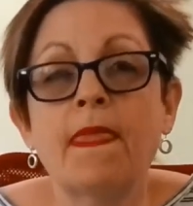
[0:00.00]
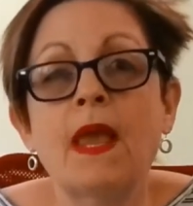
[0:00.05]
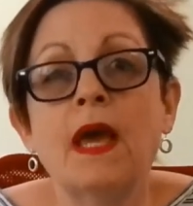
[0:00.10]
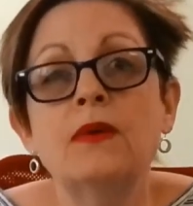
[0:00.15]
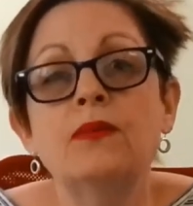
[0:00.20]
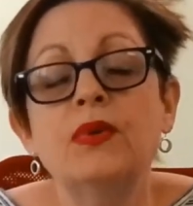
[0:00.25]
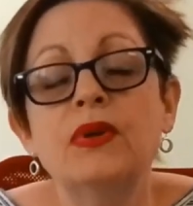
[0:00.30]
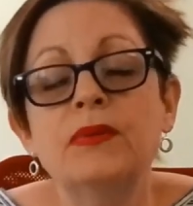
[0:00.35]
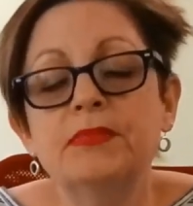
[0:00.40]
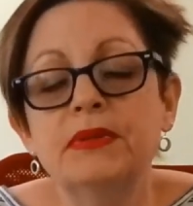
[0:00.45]

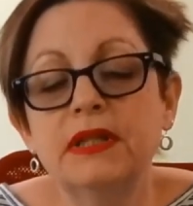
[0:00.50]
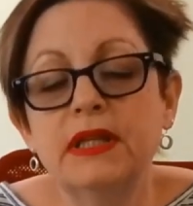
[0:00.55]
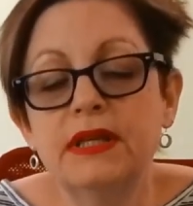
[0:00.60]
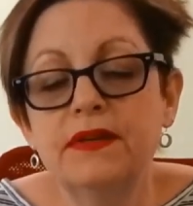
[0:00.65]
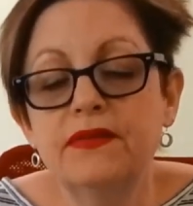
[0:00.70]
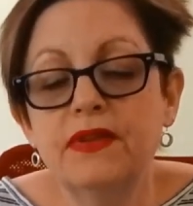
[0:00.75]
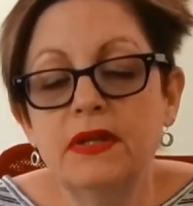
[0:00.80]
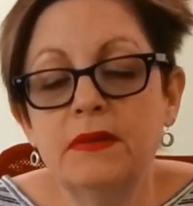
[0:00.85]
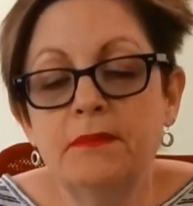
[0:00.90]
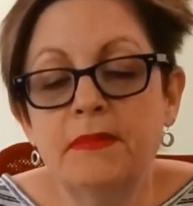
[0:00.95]
and we
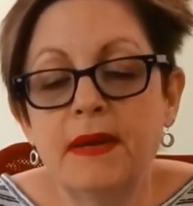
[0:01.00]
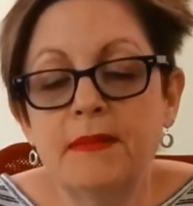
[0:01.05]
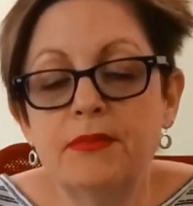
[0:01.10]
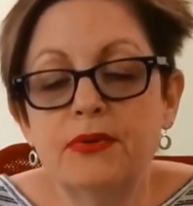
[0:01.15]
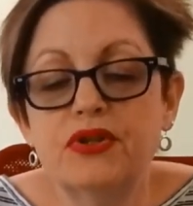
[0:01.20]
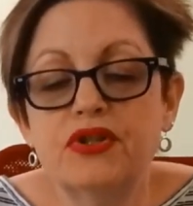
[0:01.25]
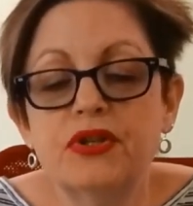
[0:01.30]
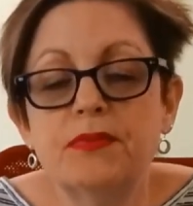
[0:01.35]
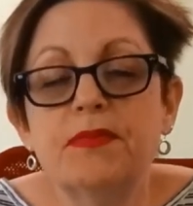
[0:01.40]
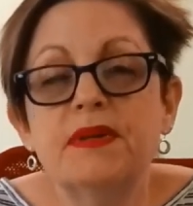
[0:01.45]
believe that
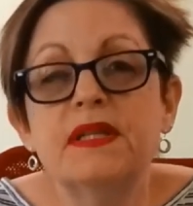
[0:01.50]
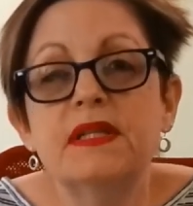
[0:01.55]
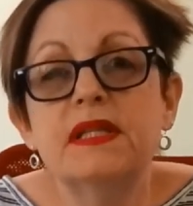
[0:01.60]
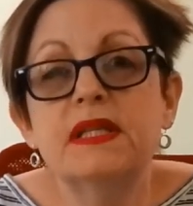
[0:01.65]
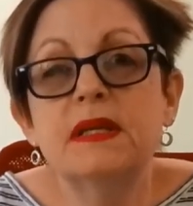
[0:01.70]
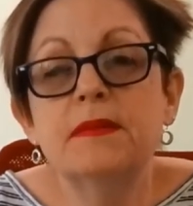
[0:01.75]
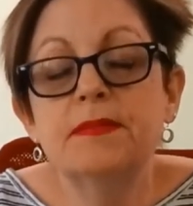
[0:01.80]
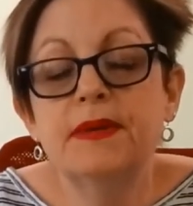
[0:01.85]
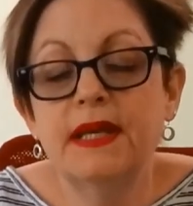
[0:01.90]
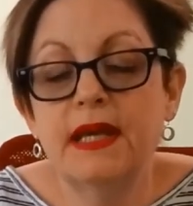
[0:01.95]
membership in
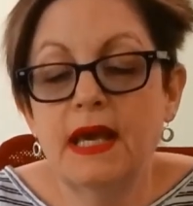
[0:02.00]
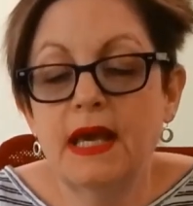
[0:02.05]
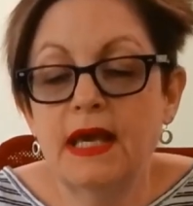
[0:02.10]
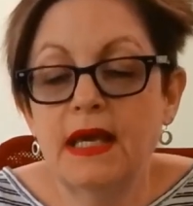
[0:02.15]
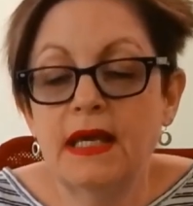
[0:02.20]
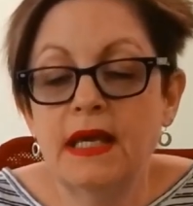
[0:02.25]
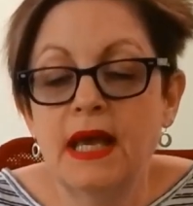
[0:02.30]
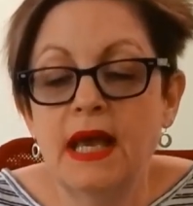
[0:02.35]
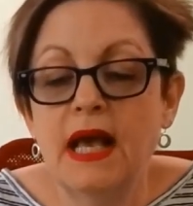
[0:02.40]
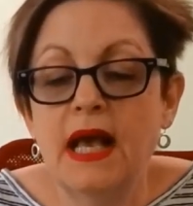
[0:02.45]

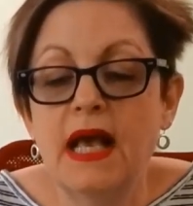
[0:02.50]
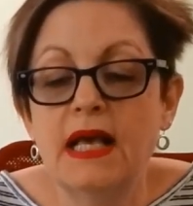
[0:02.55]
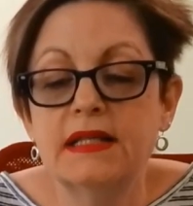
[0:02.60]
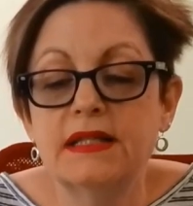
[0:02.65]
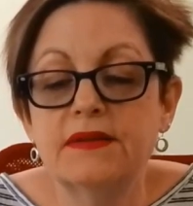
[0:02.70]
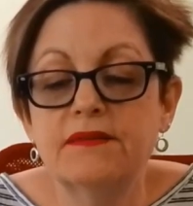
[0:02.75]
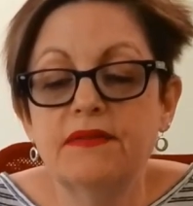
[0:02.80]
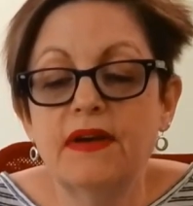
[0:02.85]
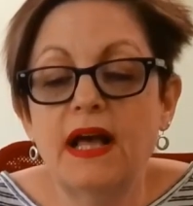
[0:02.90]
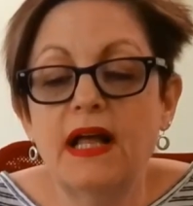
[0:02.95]
CPA
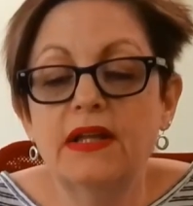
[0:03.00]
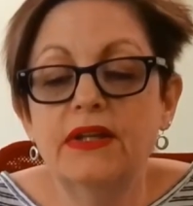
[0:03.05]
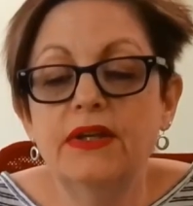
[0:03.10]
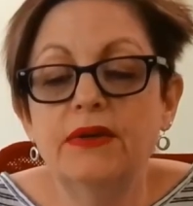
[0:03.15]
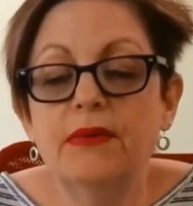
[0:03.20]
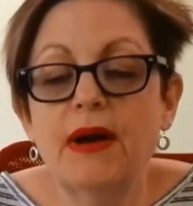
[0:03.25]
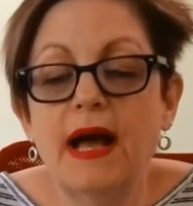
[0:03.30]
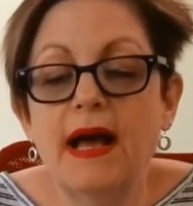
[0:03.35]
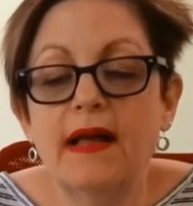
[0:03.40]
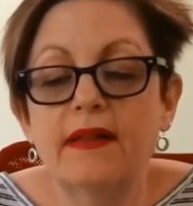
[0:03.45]
has a
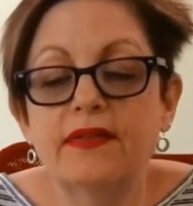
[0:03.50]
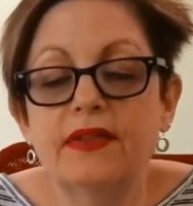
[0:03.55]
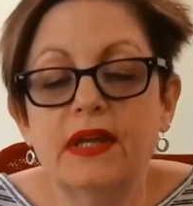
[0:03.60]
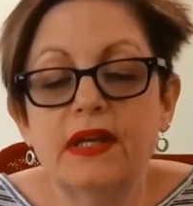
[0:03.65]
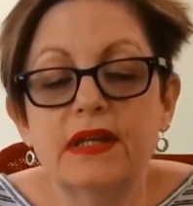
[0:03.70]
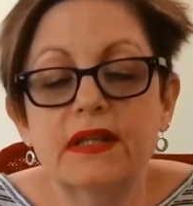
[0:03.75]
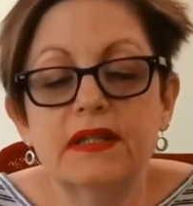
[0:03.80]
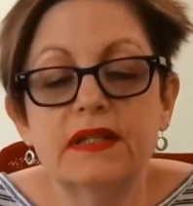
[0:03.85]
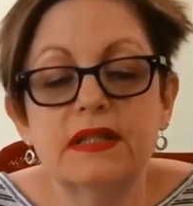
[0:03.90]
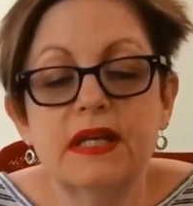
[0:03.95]
value add
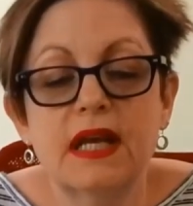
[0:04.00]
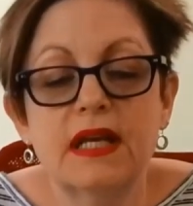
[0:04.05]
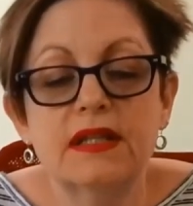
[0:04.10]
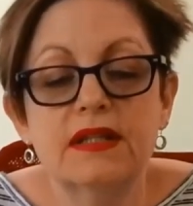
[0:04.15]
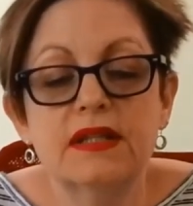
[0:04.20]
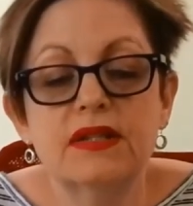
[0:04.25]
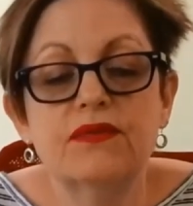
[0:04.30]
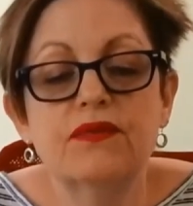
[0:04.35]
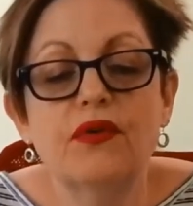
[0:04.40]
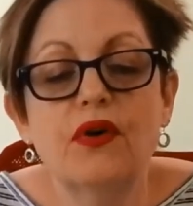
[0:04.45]
that
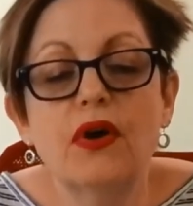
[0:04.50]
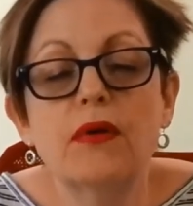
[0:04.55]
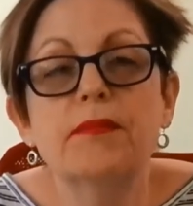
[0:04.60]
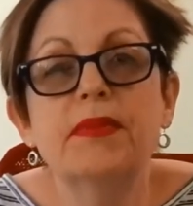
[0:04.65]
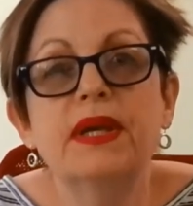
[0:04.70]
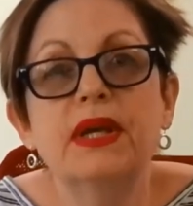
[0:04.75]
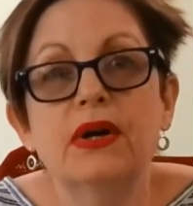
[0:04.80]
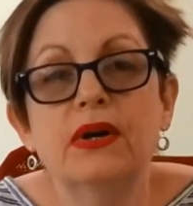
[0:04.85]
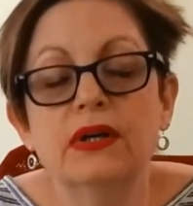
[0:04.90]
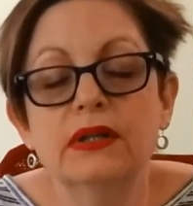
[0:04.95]
extends far
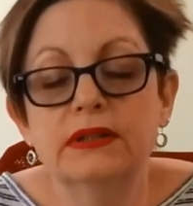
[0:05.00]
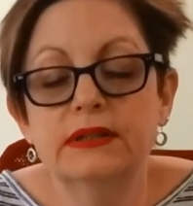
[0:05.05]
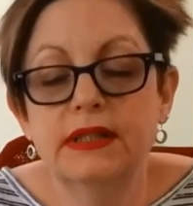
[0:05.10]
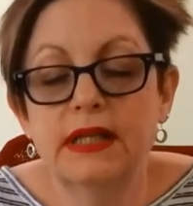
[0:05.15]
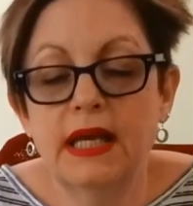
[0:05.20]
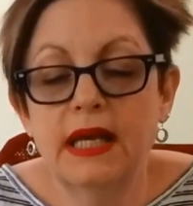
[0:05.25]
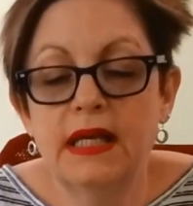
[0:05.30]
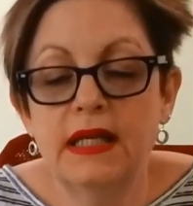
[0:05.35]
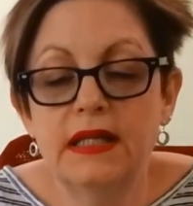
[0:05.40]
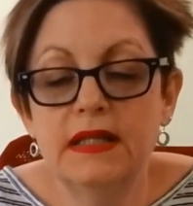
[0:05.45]
beyond
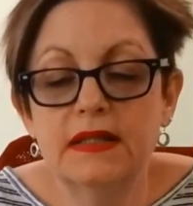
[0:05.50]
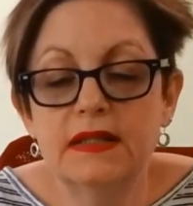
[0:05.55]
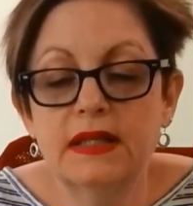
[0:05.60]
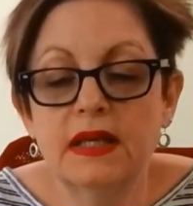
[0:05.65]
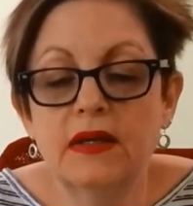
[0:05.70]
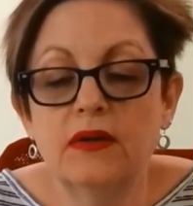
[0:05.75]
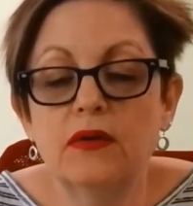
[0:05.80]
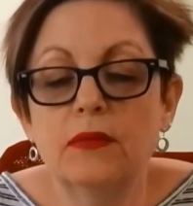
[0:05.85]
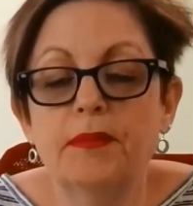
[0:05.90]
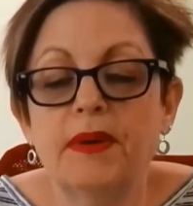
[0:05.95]
any
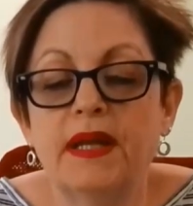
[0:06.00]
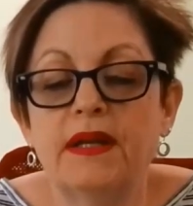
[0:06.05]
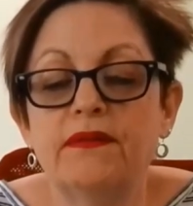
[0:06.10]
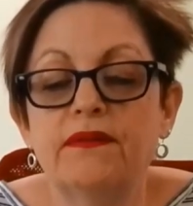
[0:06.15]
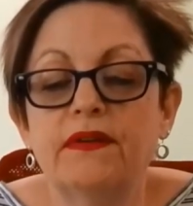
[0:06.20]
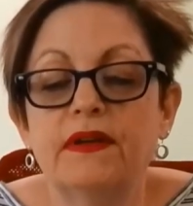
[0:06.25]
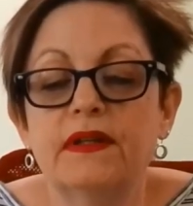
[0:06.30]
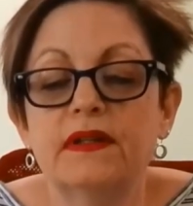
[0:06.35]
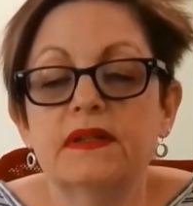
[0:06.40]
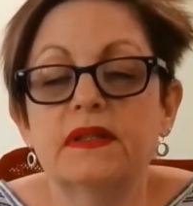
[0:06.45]
single
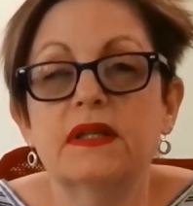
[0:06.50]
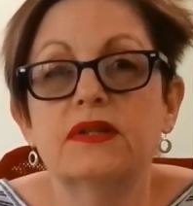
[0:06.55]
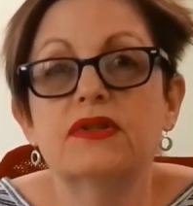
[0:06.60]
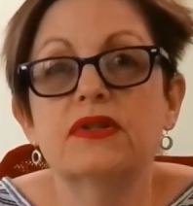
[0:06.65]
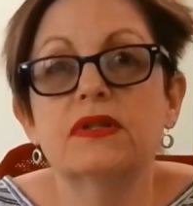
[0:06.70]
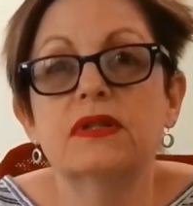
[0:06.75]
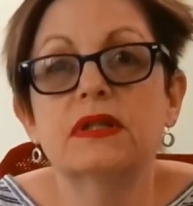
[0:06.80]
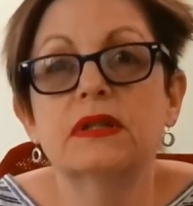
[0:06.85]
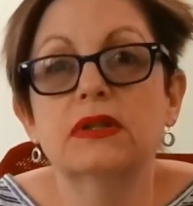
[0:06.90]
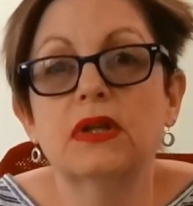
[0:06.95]
benefit, such
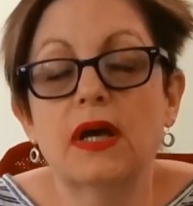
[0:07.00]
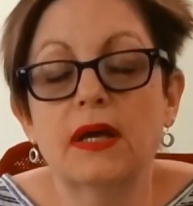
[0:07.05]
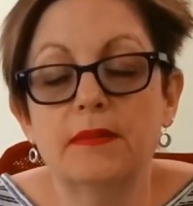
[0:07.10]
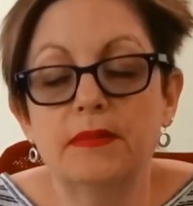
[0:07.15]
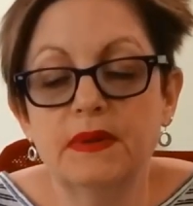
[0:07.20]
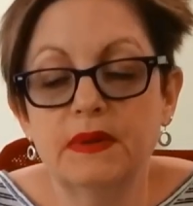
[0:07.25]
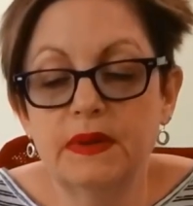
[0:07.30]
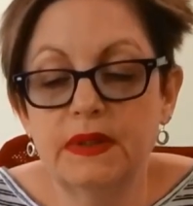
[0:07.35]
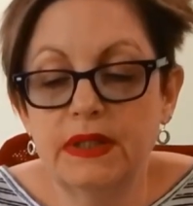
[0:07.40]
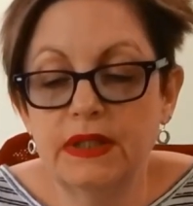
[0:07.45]
as the
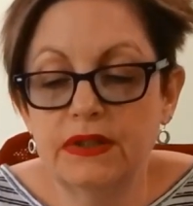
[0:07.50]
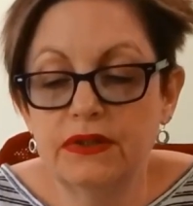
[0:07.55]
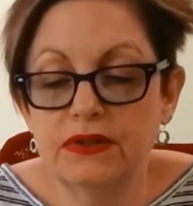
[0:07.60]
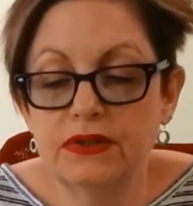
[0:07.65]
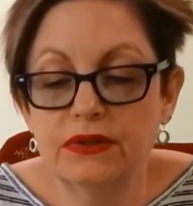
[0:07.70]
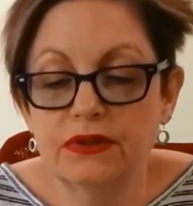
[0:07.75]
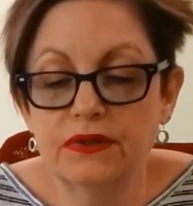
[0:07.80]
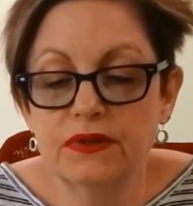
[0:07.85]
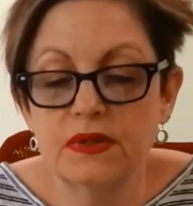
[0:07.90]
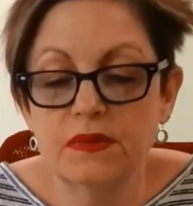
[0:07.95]
liability
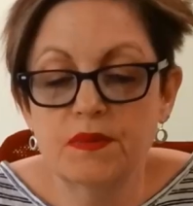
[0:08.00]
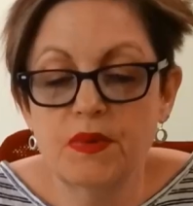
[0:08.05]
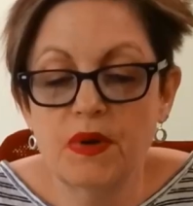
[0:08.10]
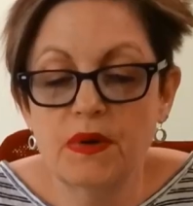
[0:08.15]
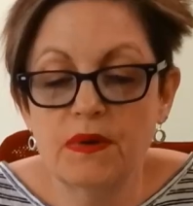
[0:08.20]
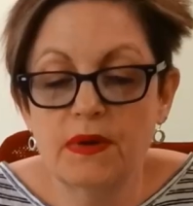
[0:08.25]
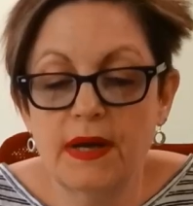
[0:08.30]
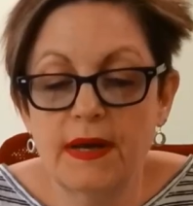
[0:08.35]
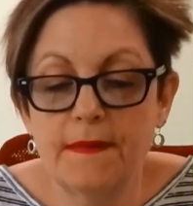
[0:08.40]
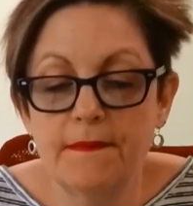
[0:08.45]
insurance
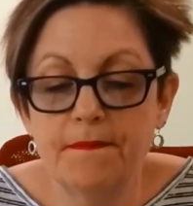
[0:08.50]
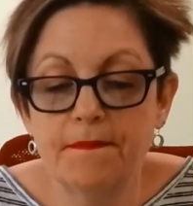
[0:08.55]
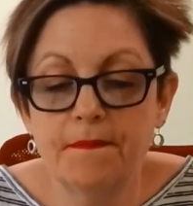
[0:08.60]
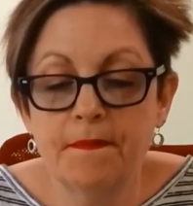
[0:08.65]
program.